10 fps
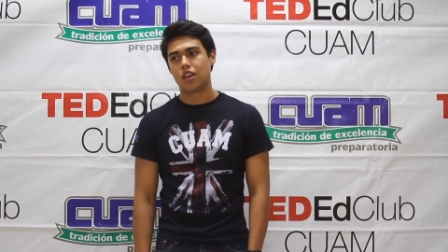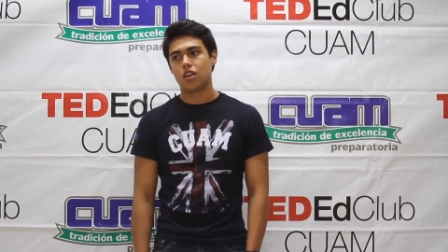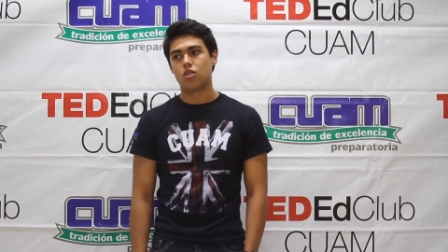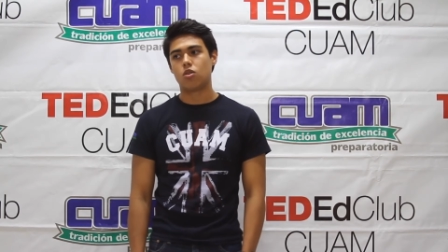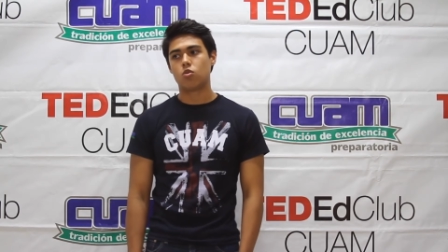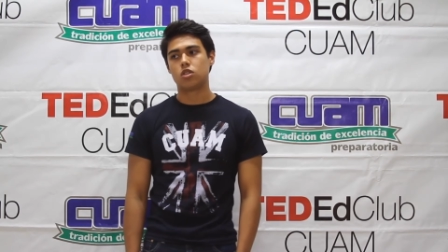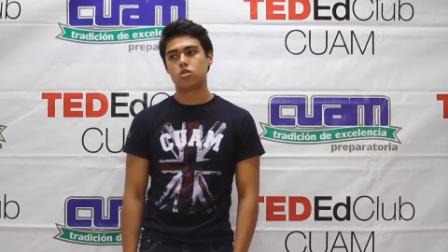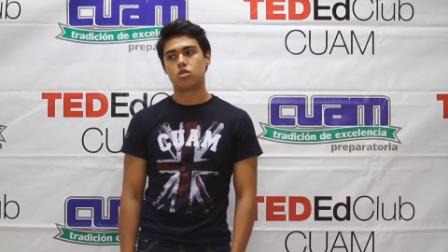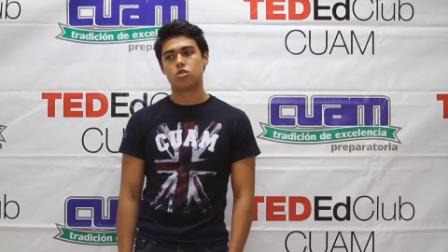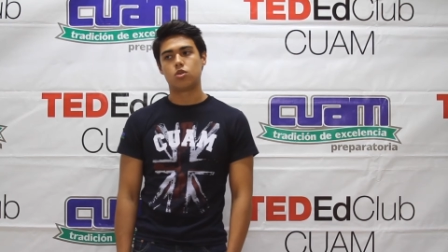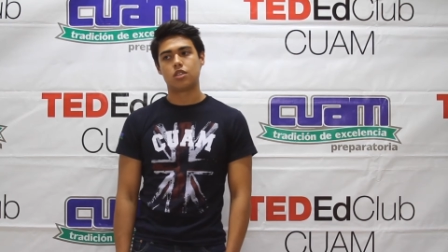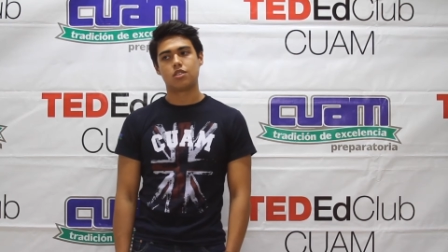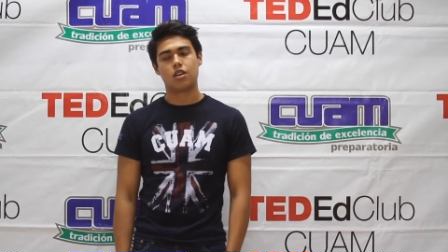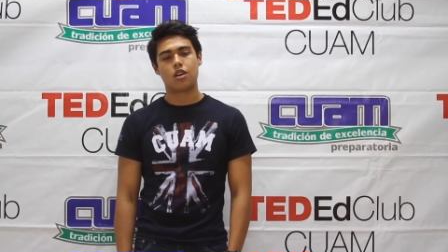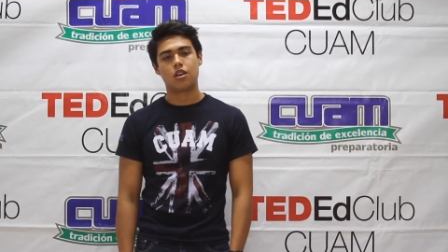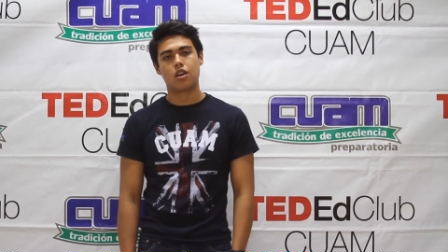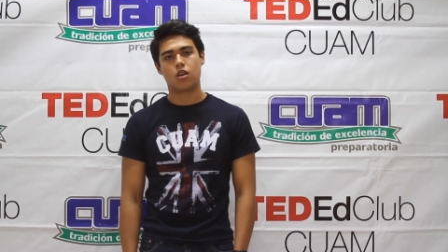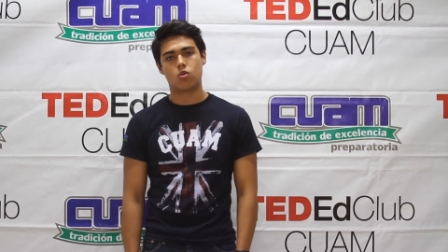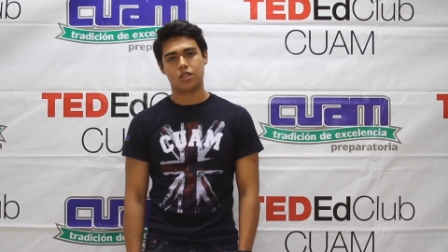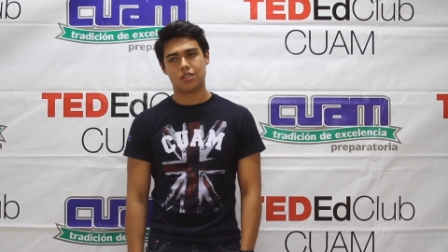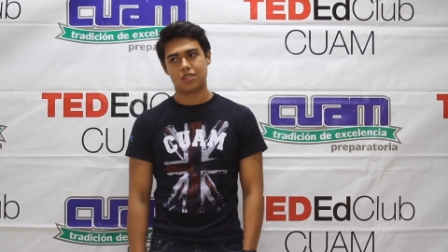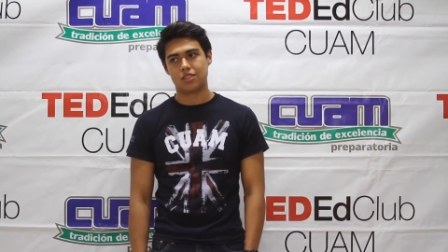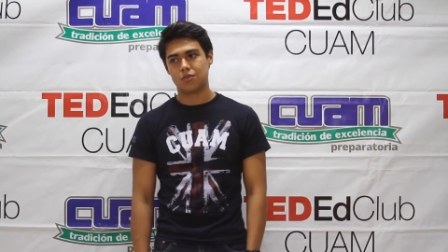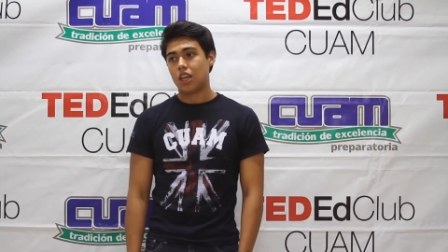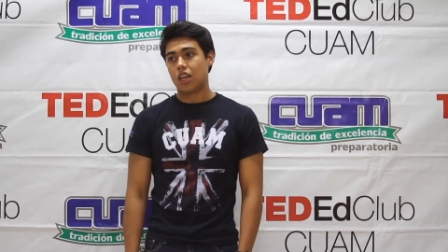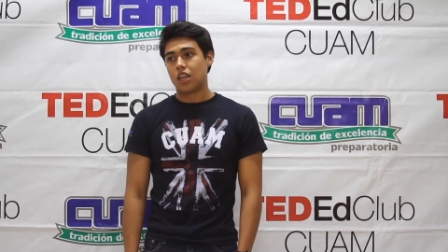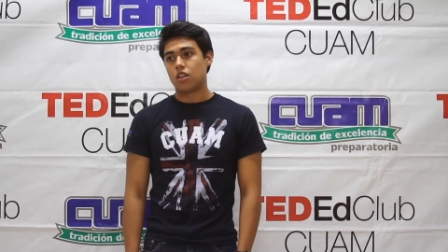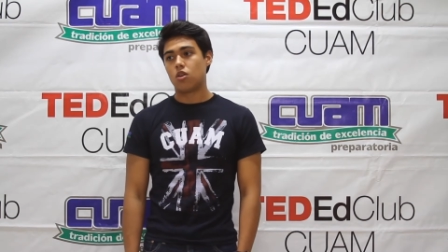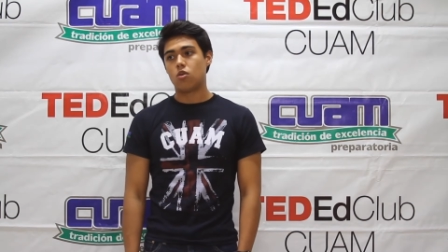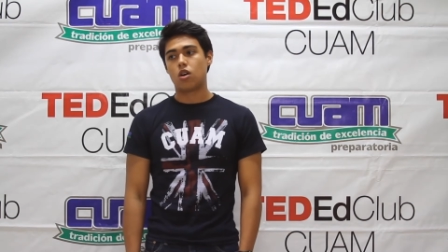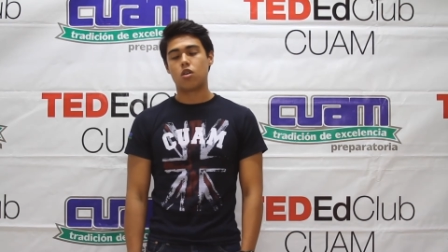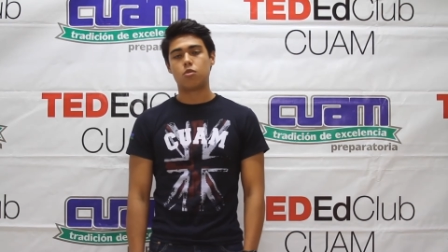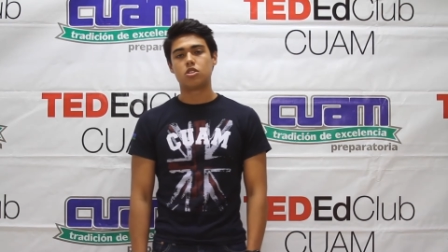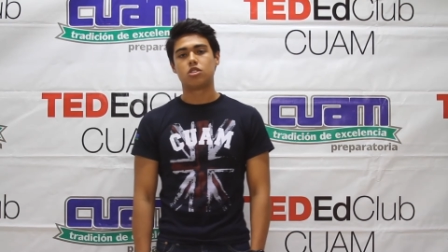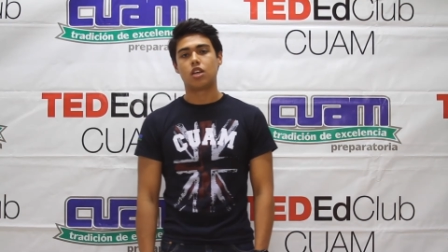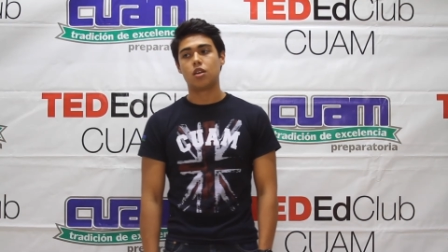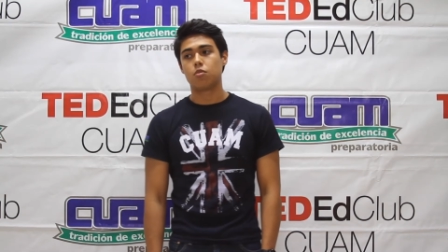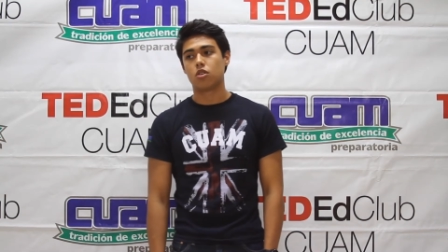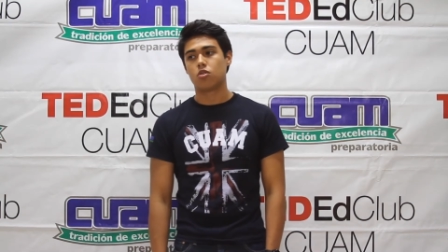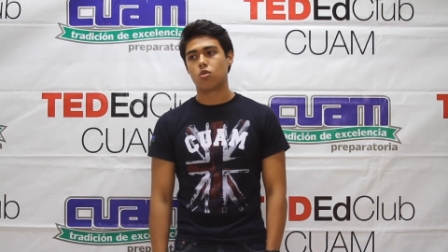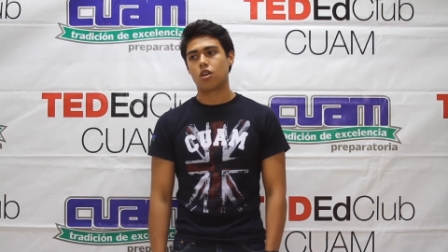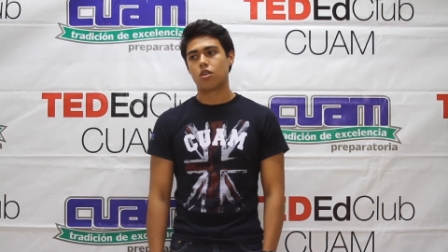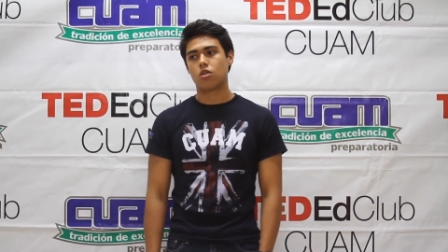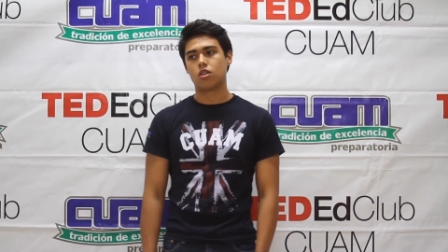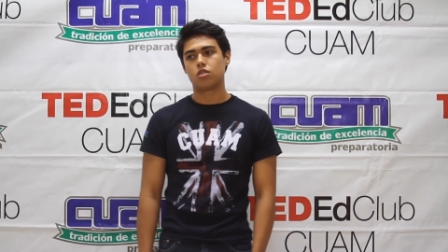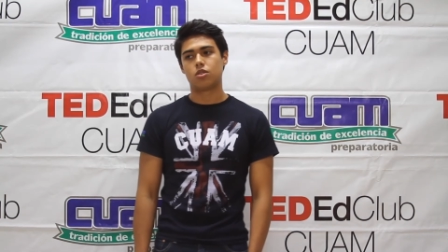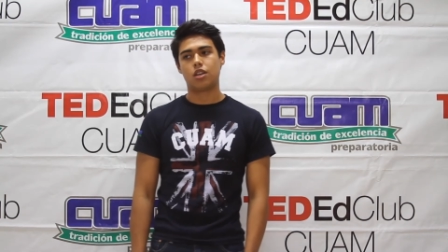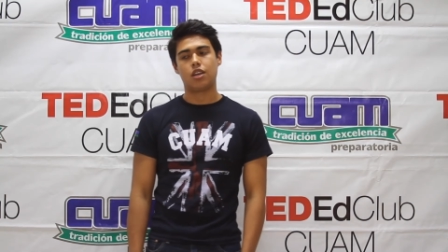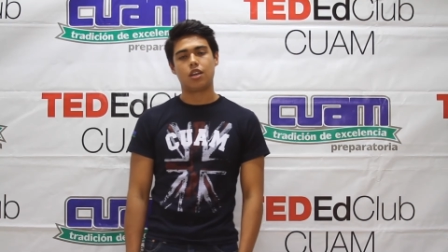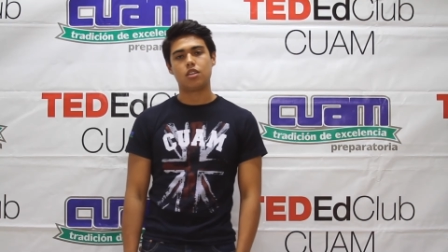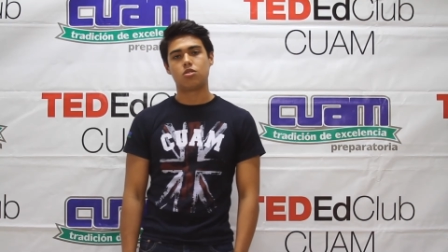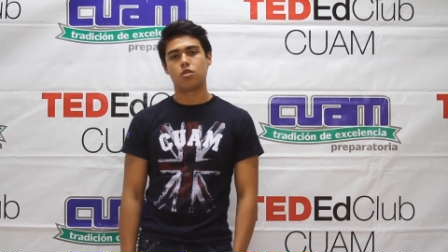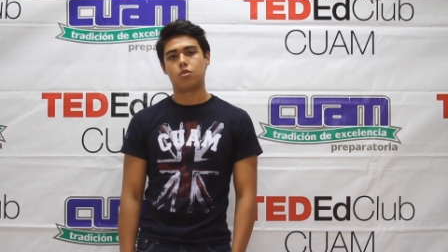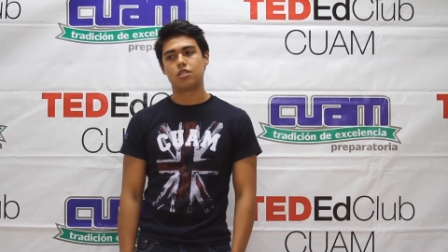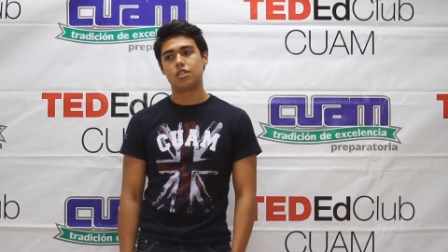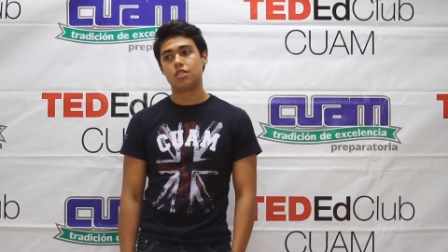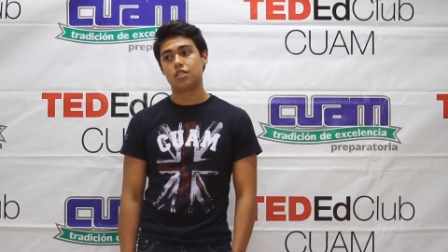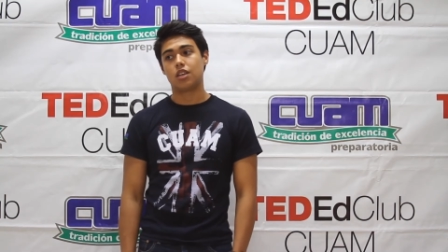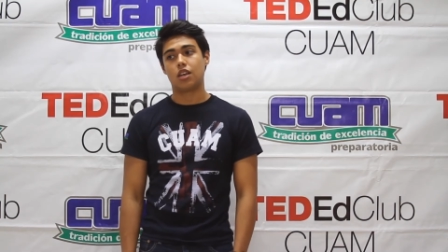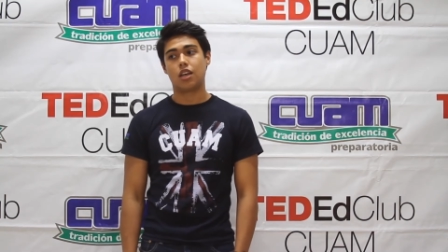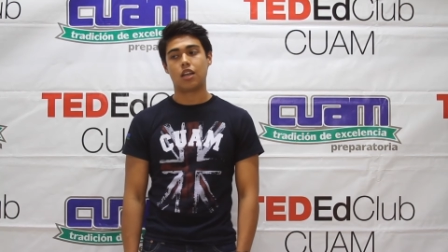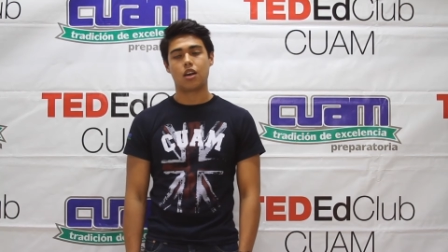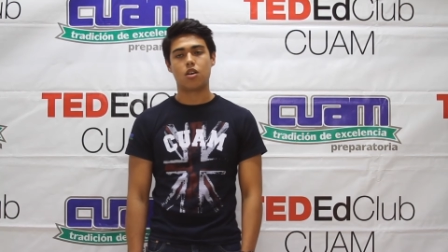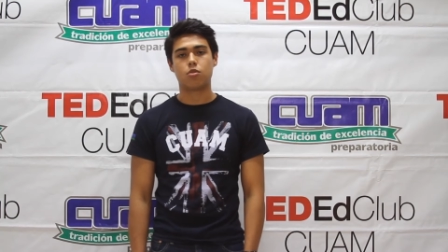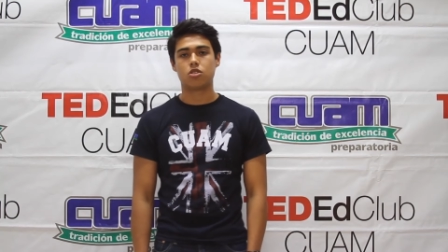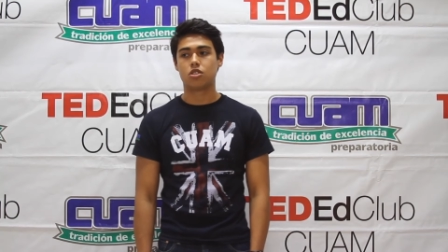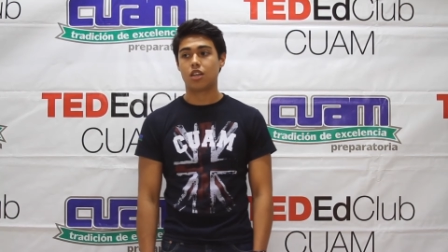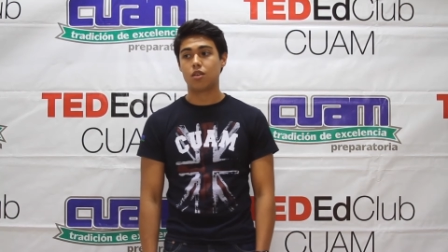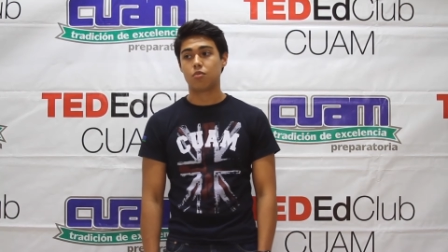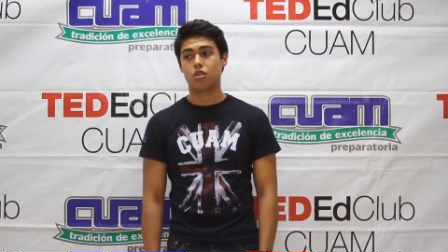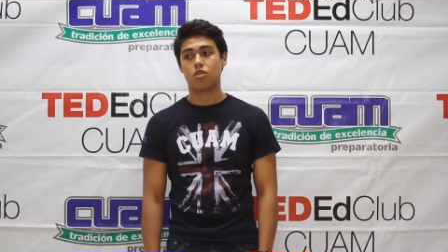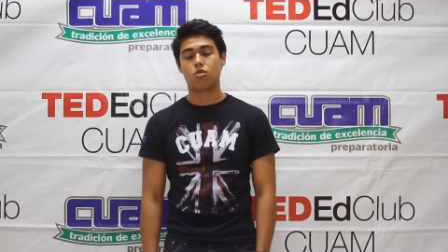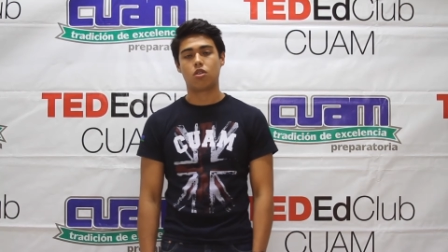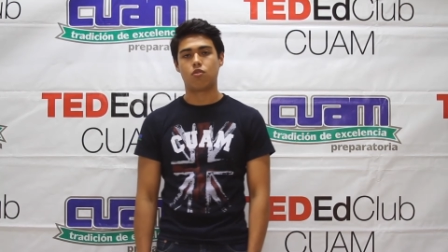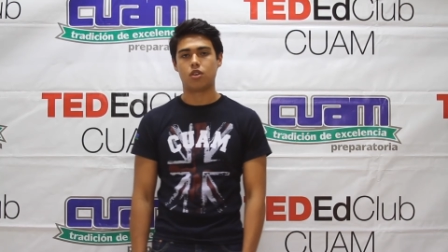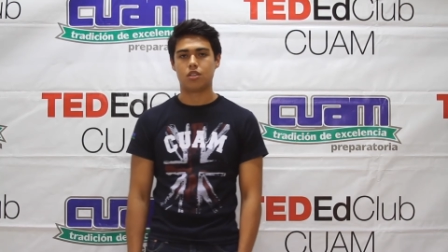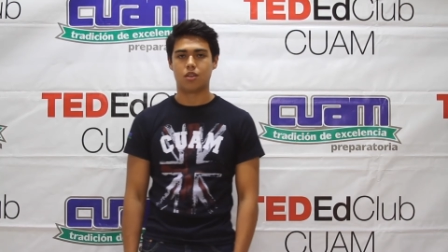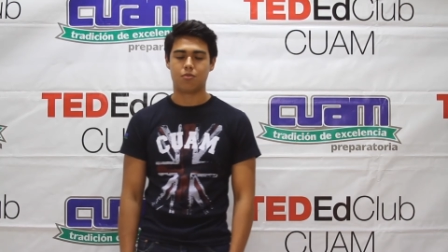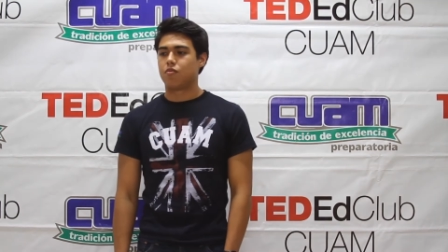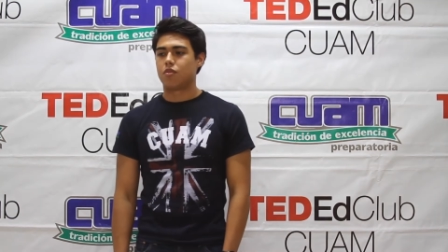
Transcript: Know what your strengths are and weaknesses. Know how much time you are going to dedicate to the business and how much time your free time.